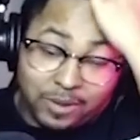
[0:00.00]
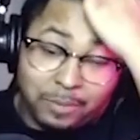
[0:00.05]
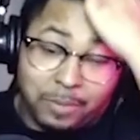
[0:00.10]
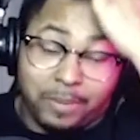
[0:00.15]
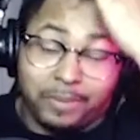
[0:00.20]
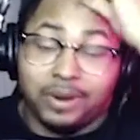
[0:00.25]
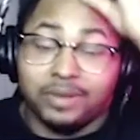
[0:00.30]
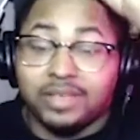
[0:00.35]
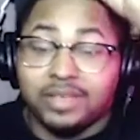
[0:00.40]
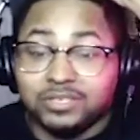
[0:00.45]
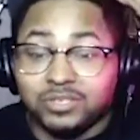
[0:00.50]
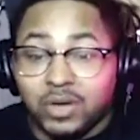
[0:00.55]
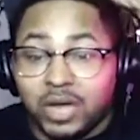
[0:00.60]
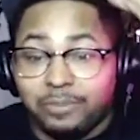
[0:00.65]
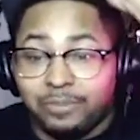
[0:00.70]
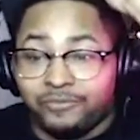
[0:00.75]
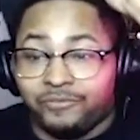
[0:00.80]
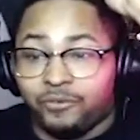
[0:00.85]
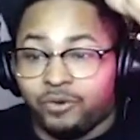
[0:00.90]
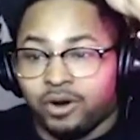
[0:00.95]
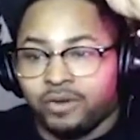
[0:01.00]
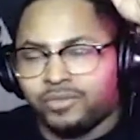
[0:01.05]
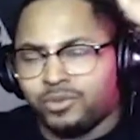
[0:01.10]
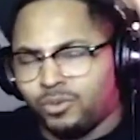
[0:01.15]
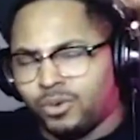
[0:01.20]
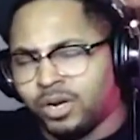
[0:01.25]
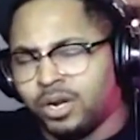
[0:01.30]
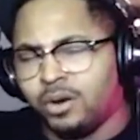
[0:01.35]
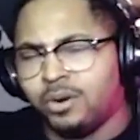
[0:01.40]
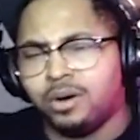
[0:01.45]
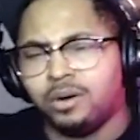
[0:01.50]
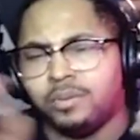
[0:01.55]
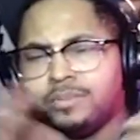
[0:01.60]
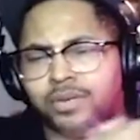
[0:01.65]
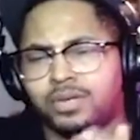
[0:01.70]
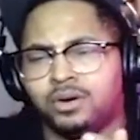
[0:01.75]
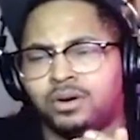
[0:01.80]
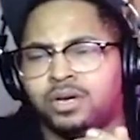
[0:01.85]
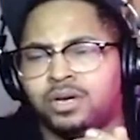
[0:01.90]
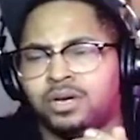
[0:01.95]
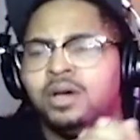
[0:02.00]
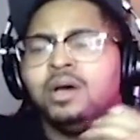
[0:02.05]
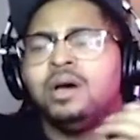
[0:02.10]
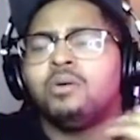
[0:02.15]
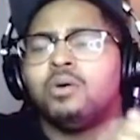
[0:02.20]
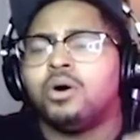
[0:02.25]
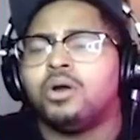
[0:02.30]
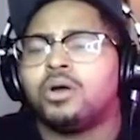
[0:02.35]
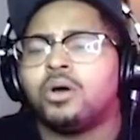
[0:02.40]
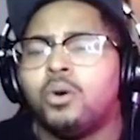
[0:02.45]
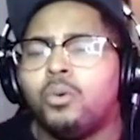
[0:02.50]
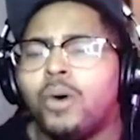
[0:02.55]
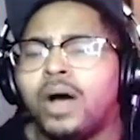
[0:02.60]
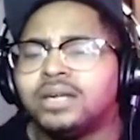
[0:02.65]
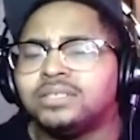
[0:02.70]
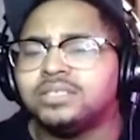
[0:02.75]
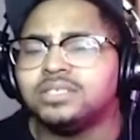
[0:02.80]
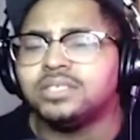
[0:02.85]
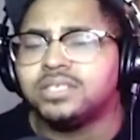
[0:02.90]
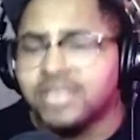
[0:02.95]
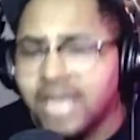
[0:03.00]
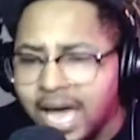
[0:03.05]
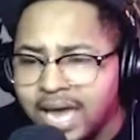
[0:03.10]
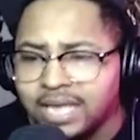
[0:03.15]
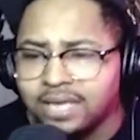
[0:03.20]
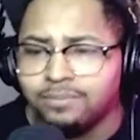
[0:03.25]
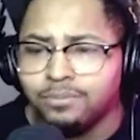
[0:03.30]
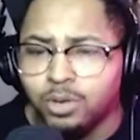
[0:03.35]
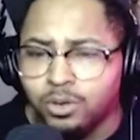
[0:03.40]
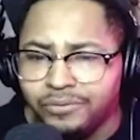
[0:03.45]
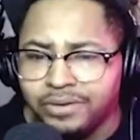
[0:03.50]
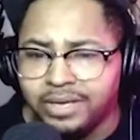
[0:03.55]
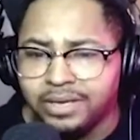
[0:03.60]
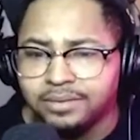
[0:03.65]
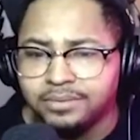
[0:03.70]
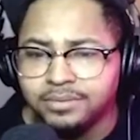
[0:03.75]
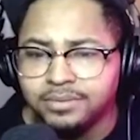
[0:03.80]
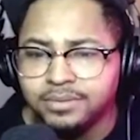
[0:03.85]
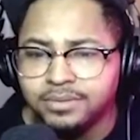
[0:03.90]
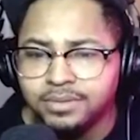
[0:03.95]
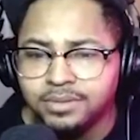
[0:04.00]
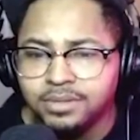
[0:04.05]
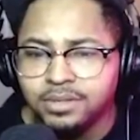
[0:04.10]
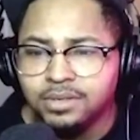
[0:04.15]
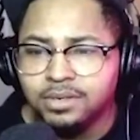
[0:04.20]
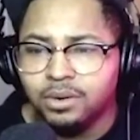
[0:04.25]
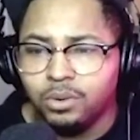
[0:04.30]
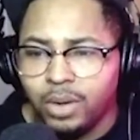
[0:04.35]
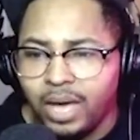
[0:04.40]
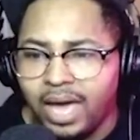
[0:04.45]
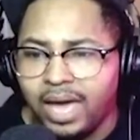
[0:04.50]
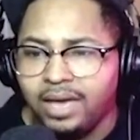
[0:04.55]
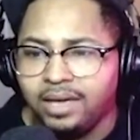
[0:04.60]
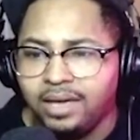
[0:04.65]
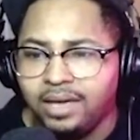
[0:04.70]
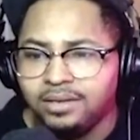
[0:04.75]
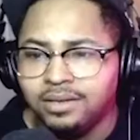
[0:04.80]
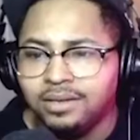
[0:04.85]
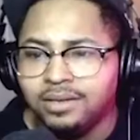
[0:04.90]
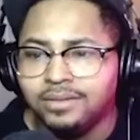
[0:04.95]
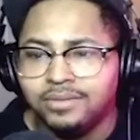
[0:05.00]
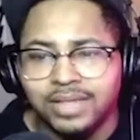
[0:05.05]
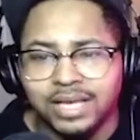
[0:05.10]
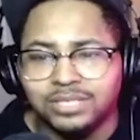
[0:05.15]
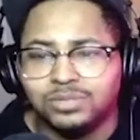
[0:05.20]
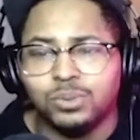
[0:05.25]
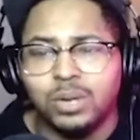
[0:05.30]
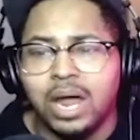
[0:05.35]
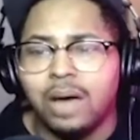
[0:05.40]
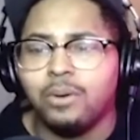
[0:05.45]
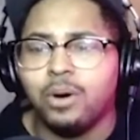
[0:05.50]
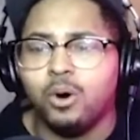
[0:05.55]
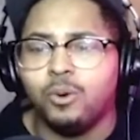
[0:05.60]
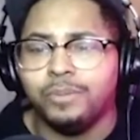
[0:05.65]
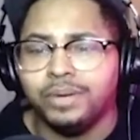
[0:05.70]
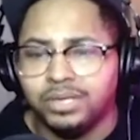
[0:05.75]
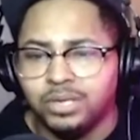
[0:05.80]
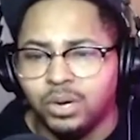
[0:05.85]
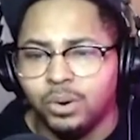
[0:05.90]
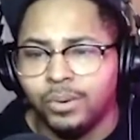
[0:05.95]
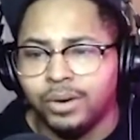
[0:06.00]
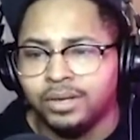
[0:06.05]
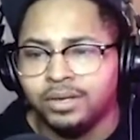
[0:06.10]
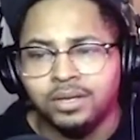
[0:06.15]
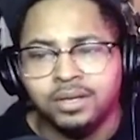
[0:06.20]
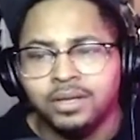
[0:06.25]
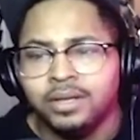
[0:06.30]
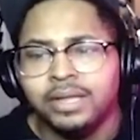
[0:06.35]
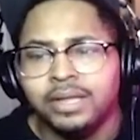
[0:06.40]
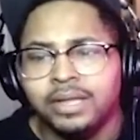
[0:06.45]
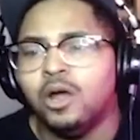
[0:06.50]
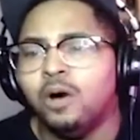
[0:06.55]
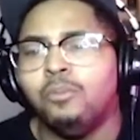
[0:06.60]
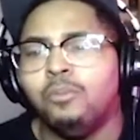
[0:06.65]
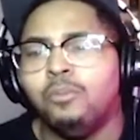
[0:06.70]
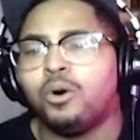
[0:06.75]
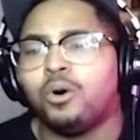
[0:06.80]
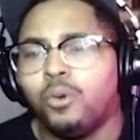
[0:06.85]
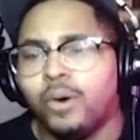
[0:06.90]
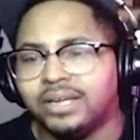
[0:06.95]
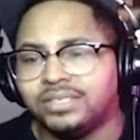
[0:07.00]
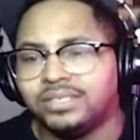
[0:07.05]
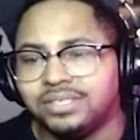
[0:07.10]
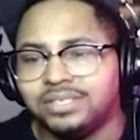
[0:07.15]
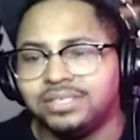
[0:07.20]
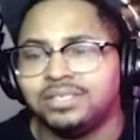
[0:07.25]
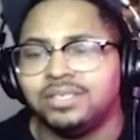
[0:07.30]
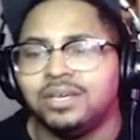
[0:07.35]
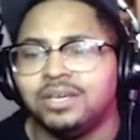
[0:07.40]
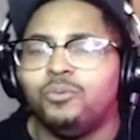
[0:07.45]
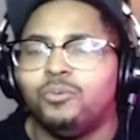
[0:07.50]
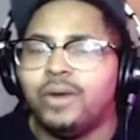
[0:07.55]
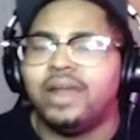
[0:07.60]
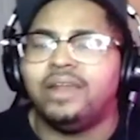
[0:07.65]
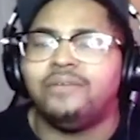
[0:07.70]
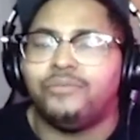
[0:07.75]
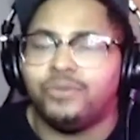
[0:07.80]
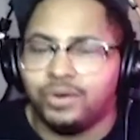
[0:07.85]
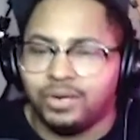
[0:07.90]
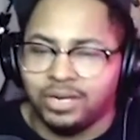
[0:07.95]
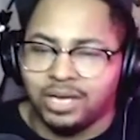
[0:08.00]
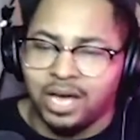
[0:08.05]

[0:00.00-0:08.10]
My birthday is on April 4th. You wanna know what I'm gonna be doing? I'm gonna go watch the Sonic movie. Okay. That's what I'm gonna be doing. No more questions. Ready for it to